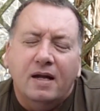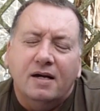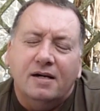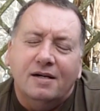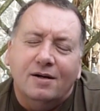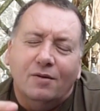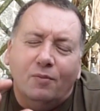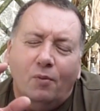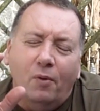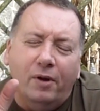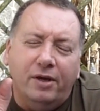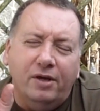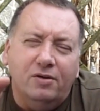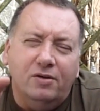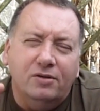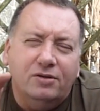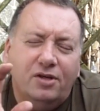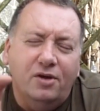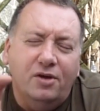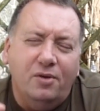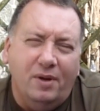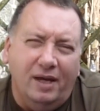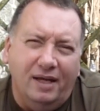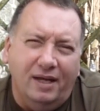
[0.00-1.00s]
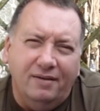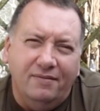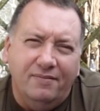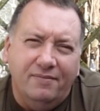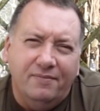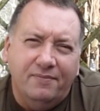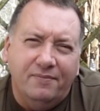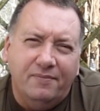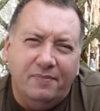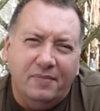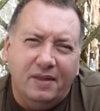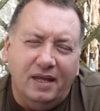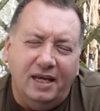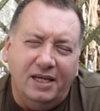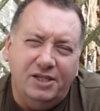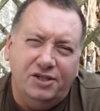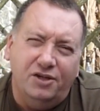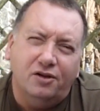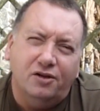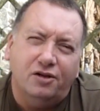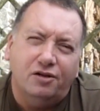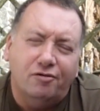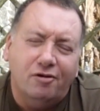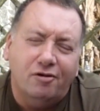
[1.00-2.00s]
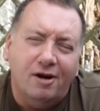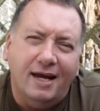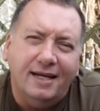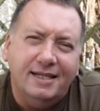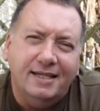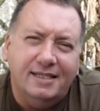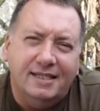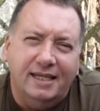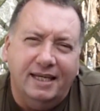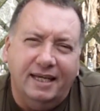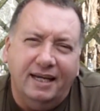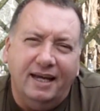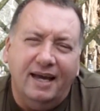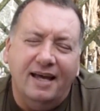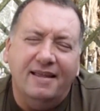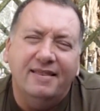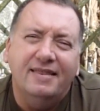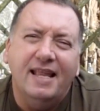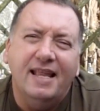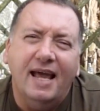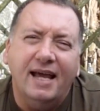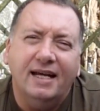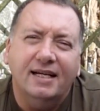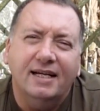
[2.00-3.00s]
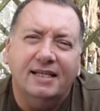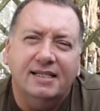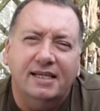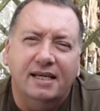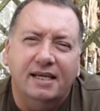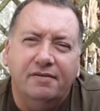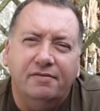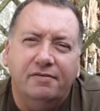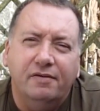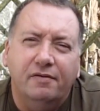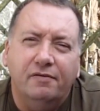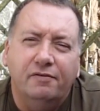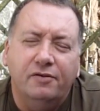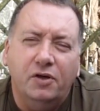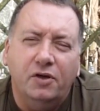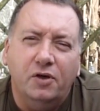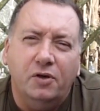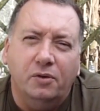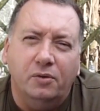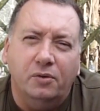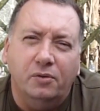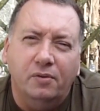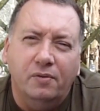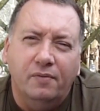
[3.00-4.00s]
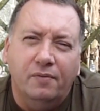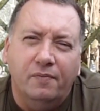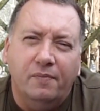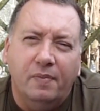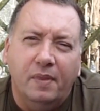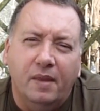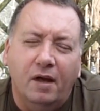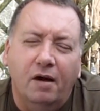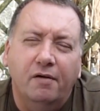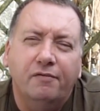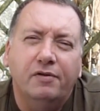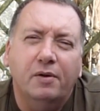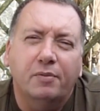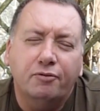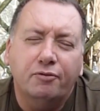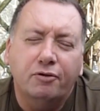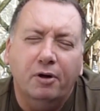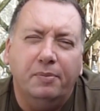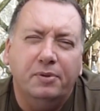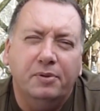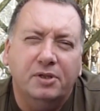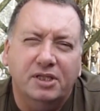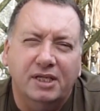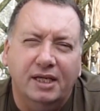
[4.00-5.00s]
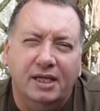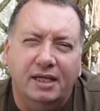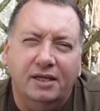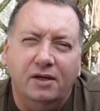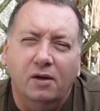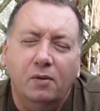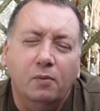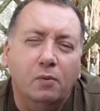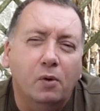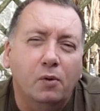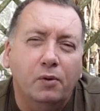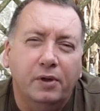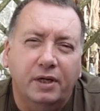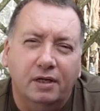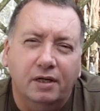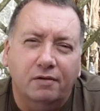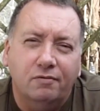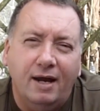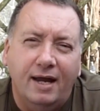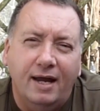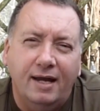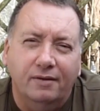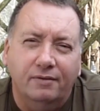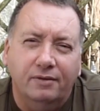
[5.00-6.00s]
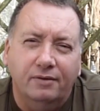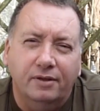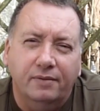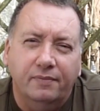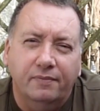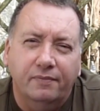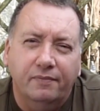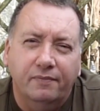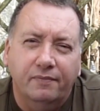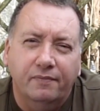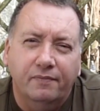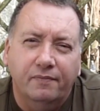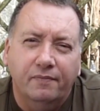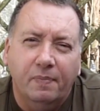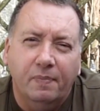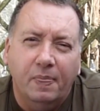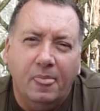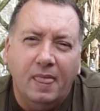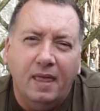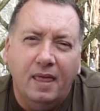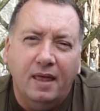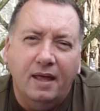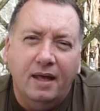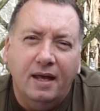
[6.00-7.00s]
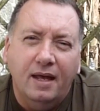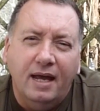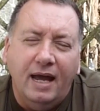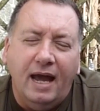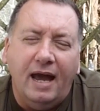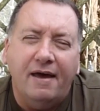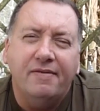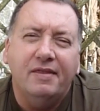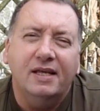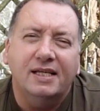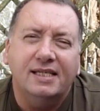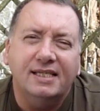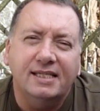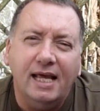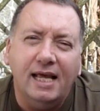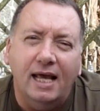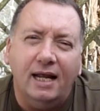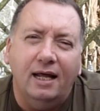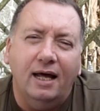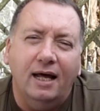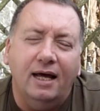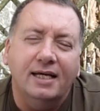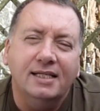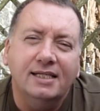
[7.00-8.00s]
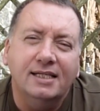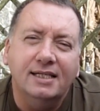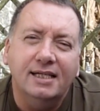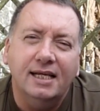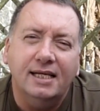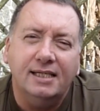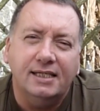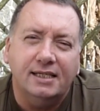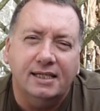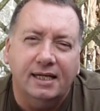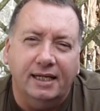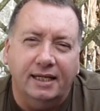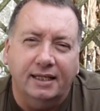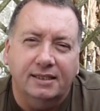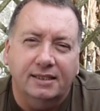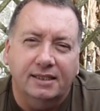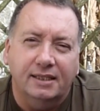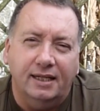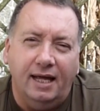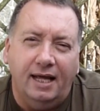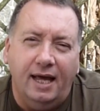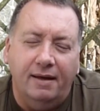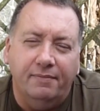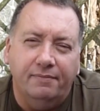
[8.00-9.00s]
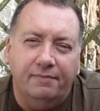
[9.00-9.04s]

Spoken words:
What you're doing is you're creating a negative view of the property you're walking around. And the seller is listening to that.